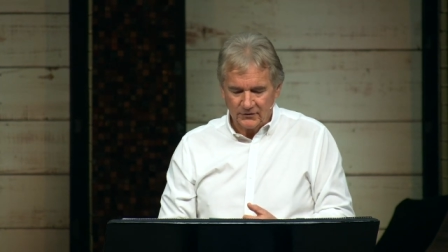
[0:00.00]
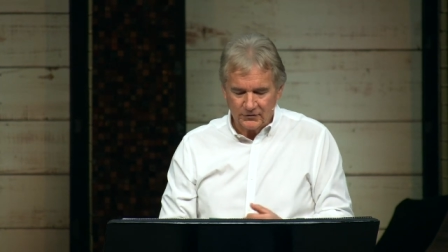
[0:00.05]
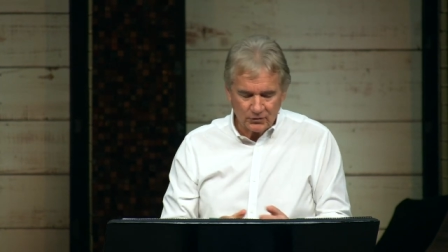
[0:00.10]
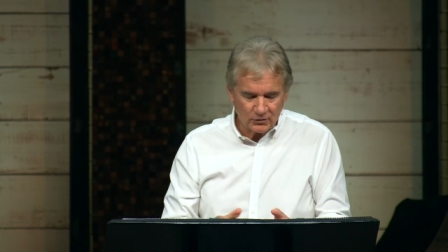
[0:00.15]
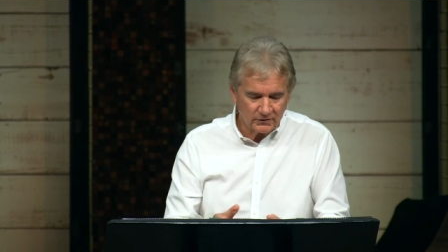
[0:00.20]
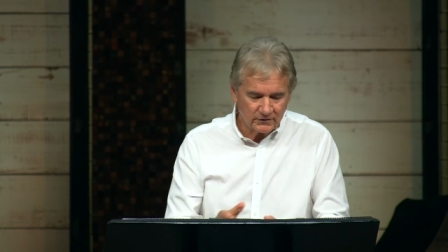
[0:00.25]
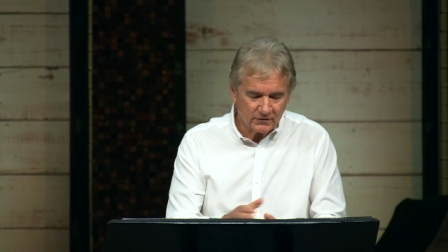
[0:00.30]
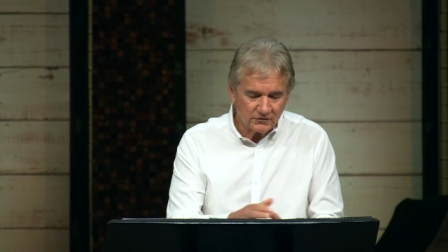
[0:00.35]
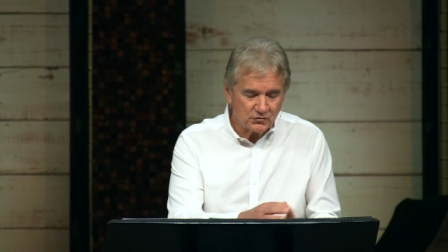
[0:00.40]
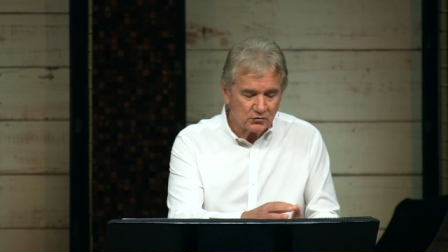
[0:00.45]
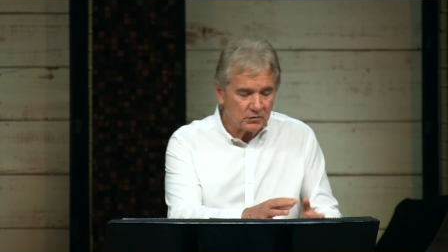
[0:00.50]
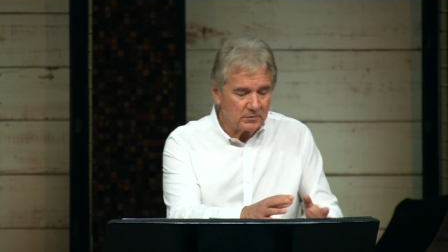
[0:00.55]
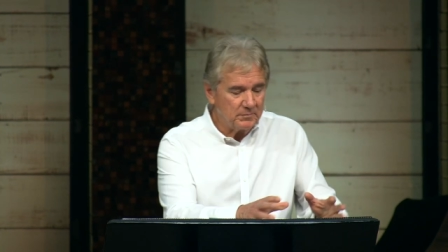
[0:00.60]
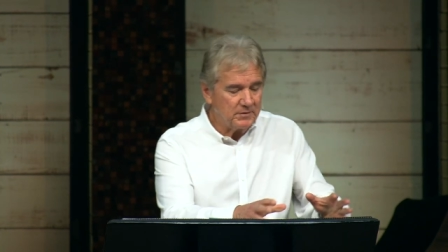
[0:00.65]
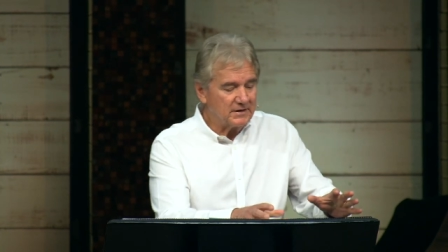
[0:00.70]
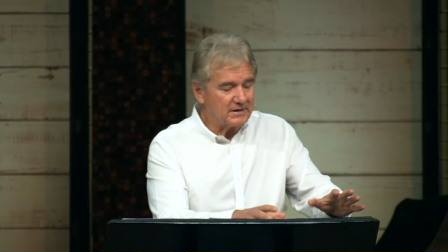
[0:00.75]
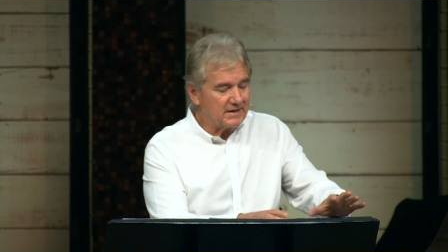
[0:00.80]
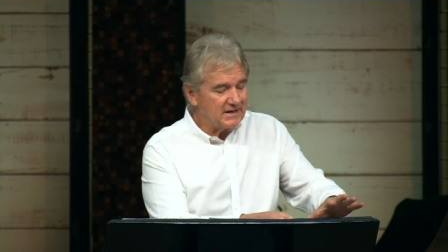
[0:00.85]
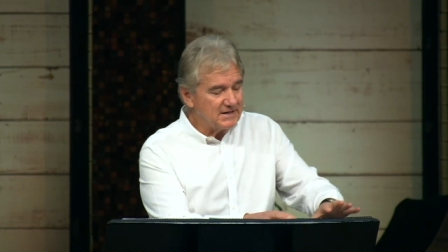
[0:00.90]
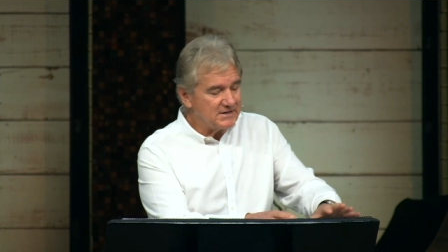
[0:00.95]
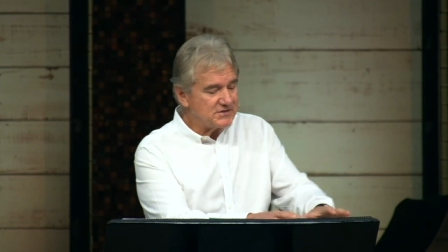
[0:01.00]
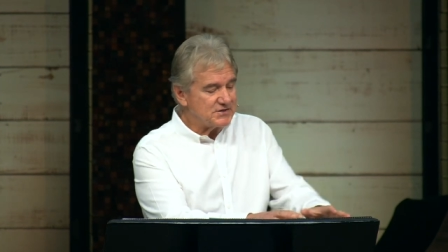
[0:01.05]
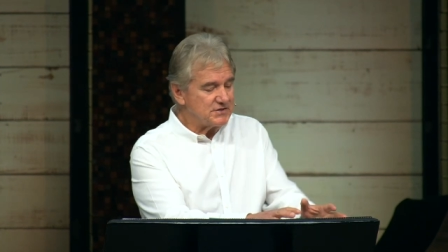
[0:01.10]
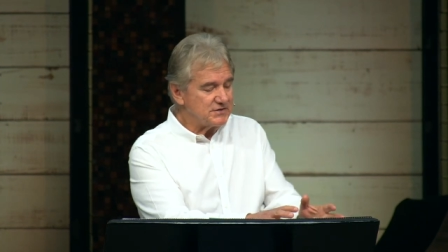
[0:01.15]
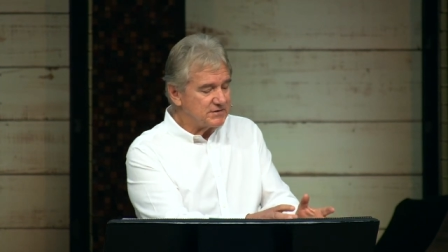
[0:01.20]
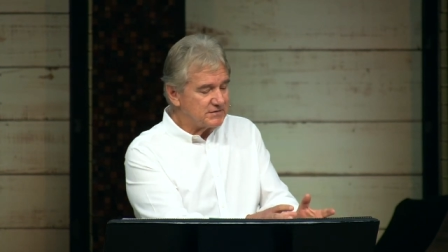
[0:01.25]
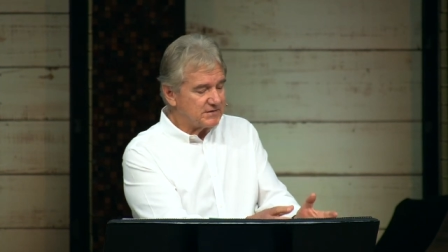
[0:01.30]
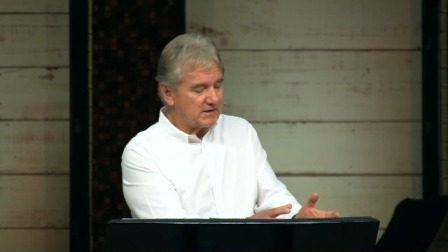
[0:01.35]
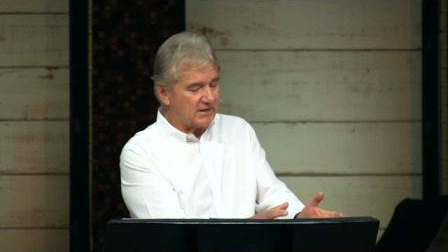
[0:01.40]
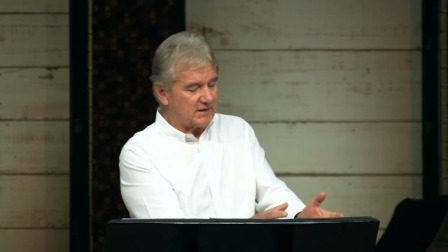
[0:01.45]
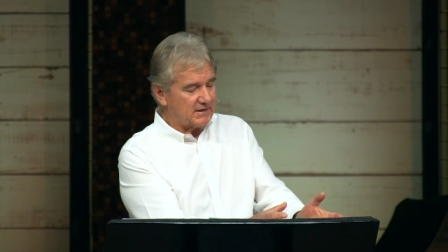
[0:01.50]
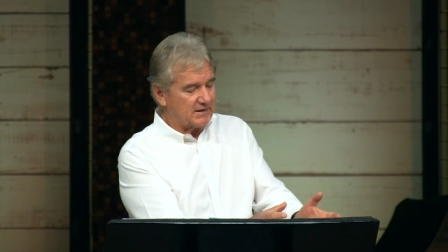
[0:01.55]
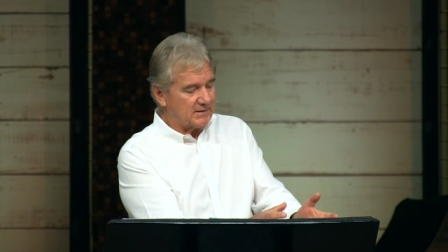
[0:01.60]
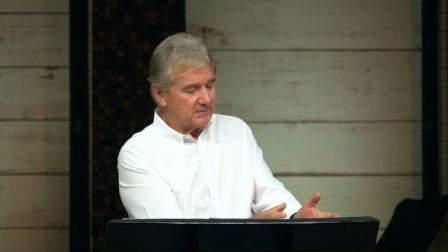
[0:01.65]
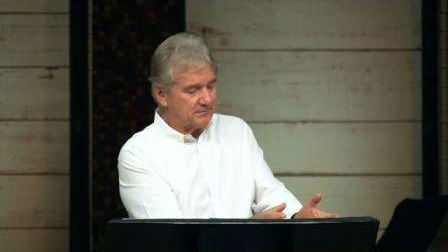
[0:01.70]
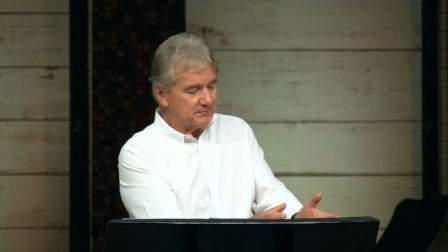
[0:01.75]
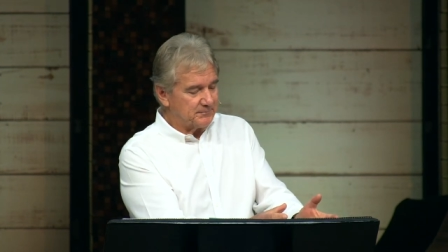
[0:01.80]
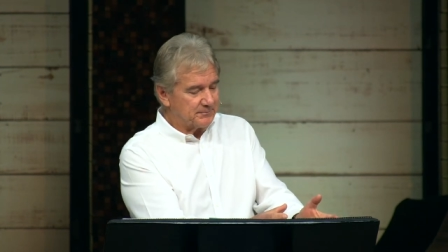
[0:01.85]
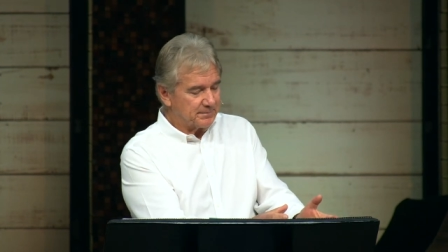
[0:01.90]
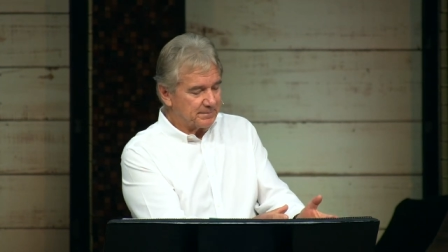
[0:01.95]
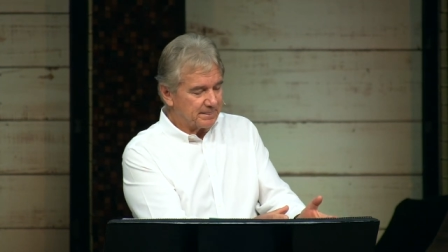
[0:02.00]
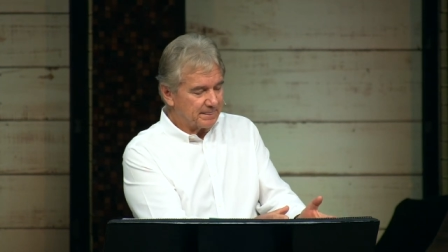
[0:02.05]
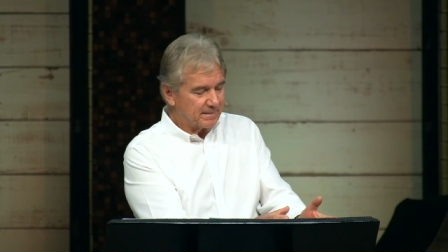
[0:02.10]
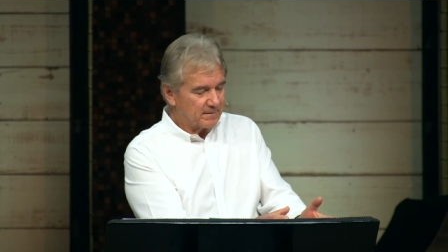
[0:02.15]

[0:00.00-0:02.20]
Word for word: During the tribulation time,